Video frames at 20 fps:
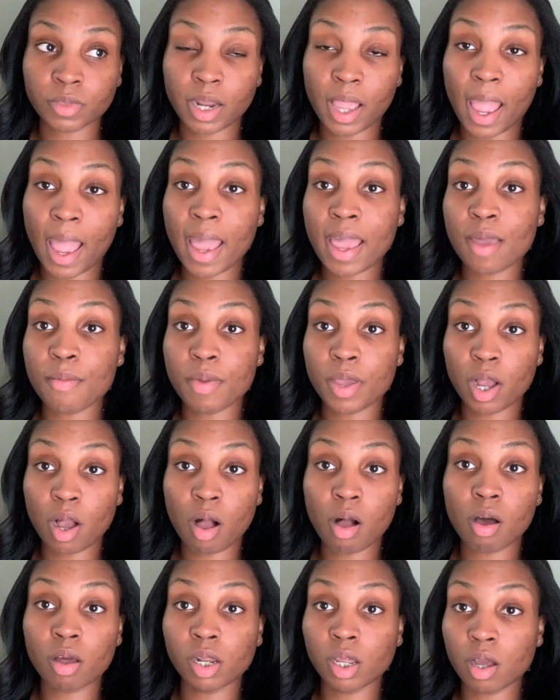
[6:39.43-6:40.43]
I had been
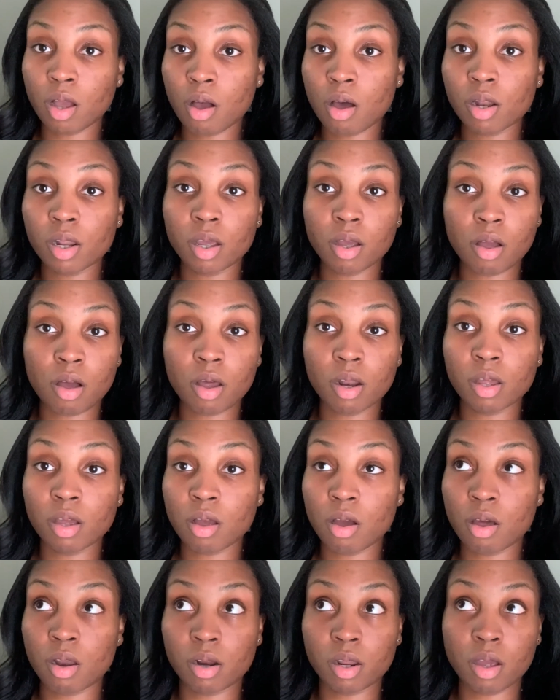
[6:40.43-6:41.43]
calling, calling, calling,
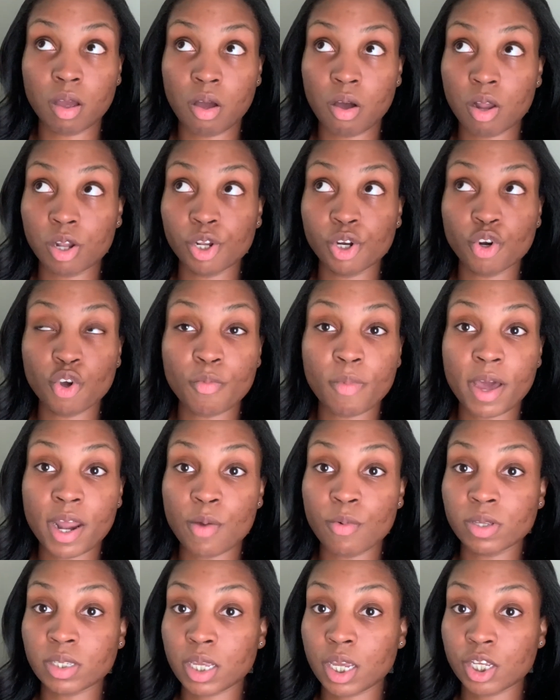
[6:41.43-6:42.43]
calling, calling. Nobody
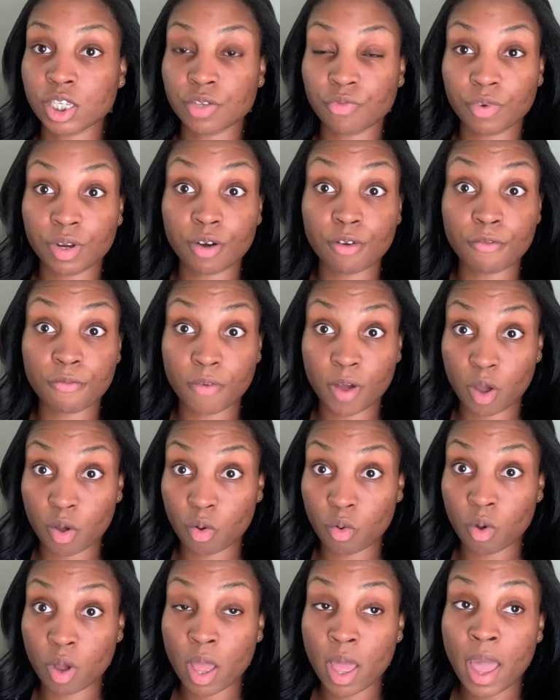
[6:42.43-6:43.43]
was answering the
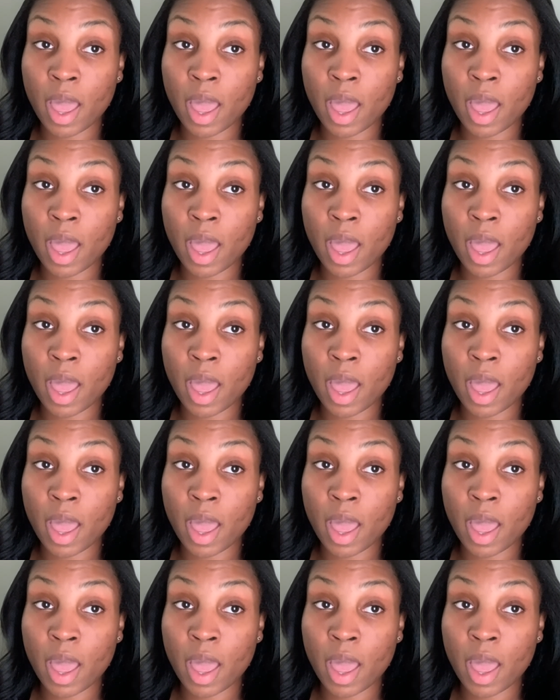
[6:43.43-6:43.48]
phone.